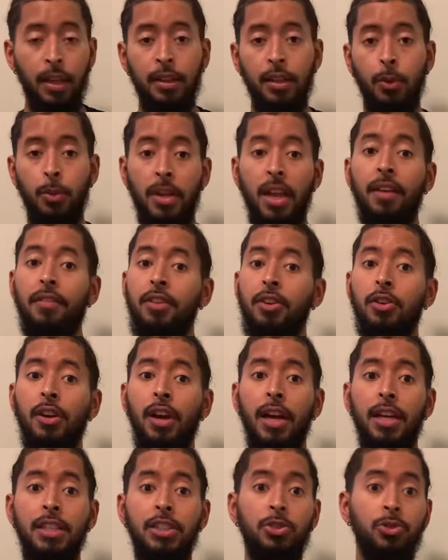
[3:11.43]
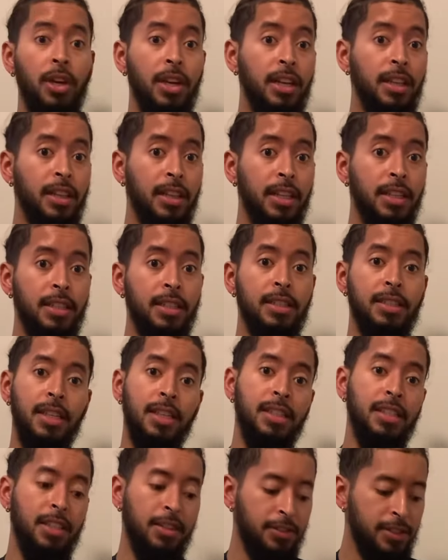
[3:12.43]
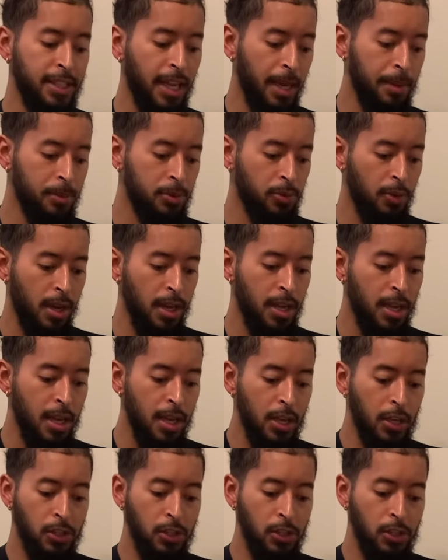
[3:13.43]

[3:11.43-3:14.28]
Then we have your adrenaline sensitive types, right?